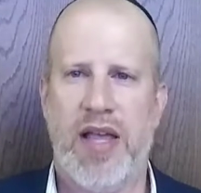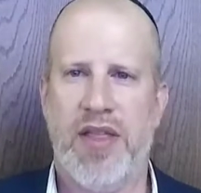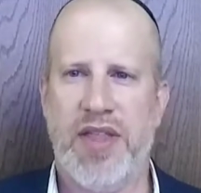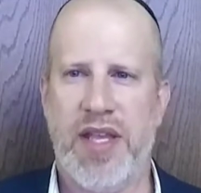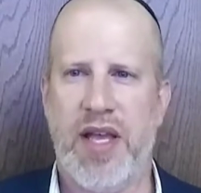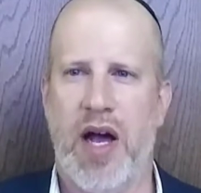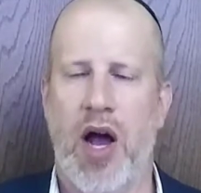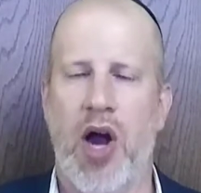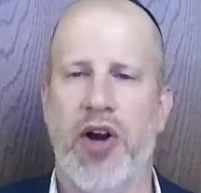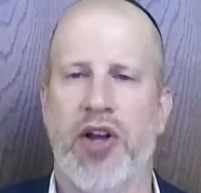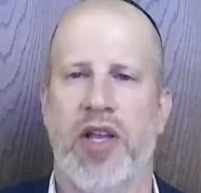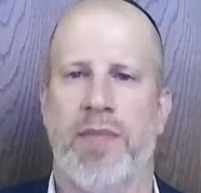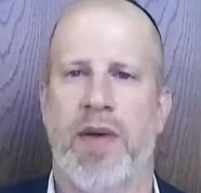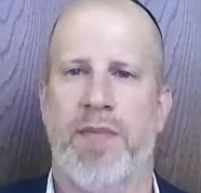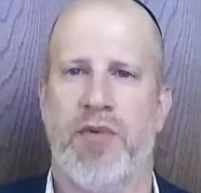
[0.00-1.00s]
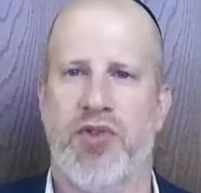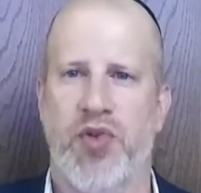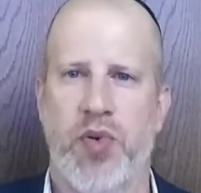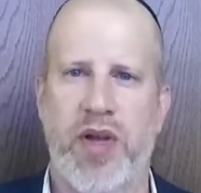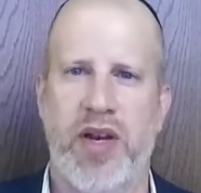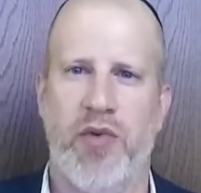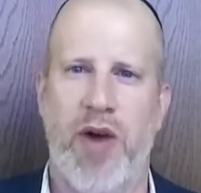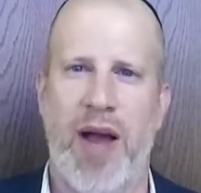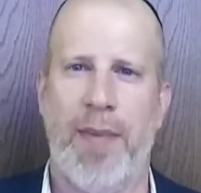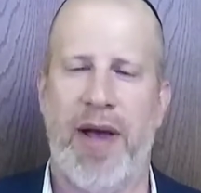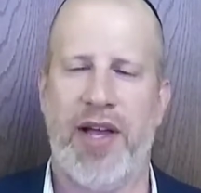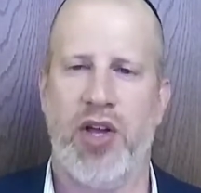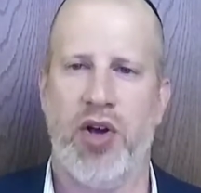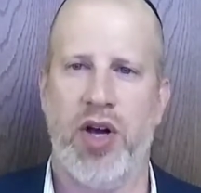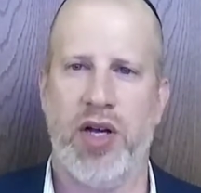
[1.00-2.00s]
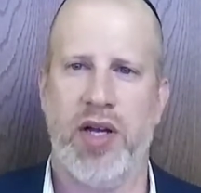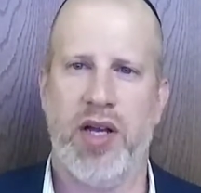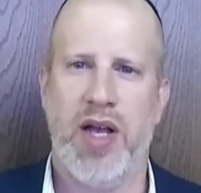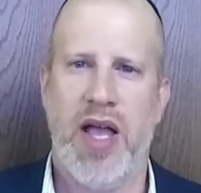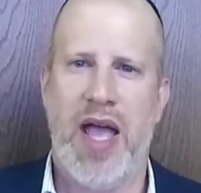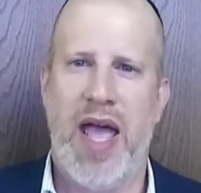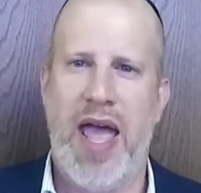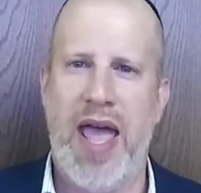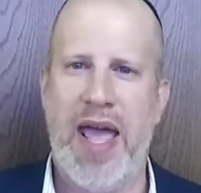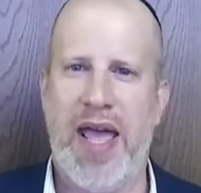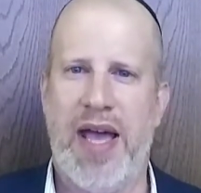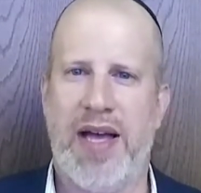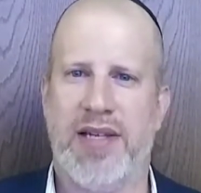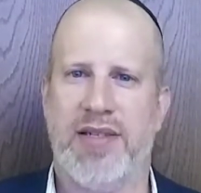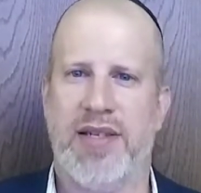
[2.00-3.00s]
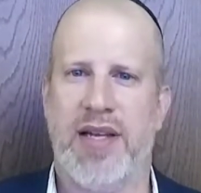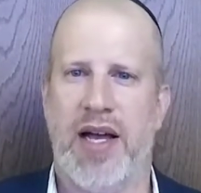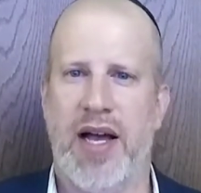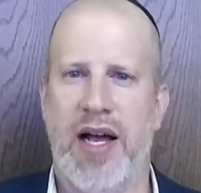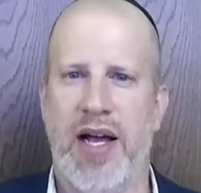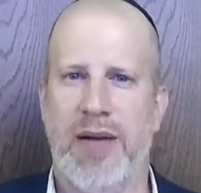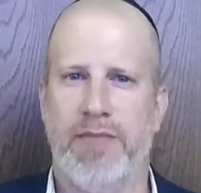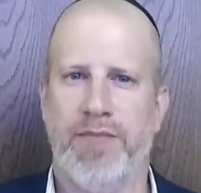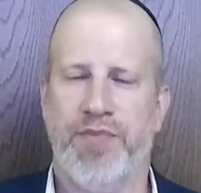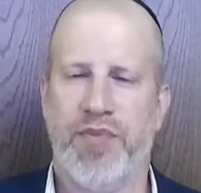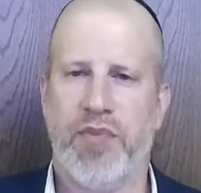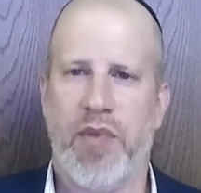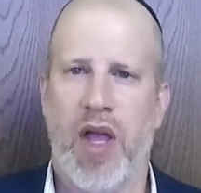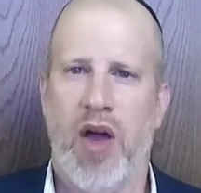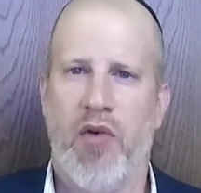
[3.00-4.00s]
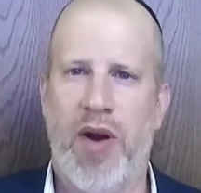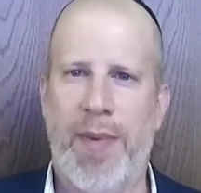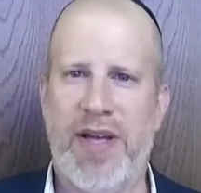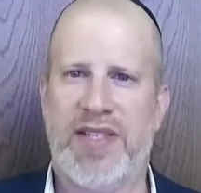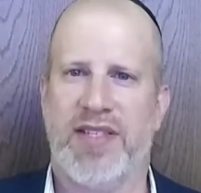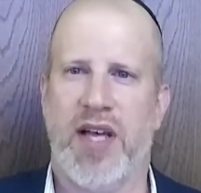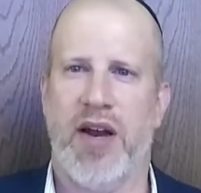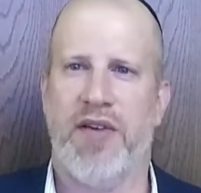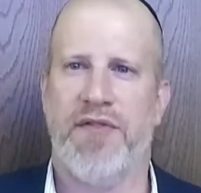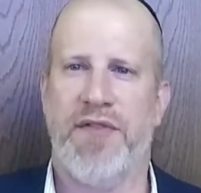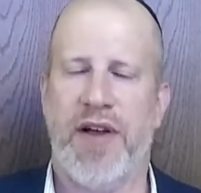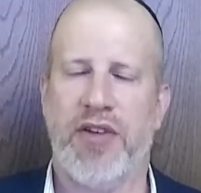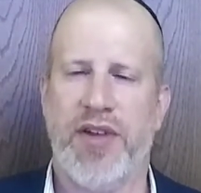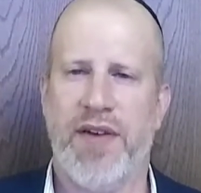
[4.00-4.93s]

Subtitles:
the argument between Rabbi Kook and Rabbi Sonnenfeld.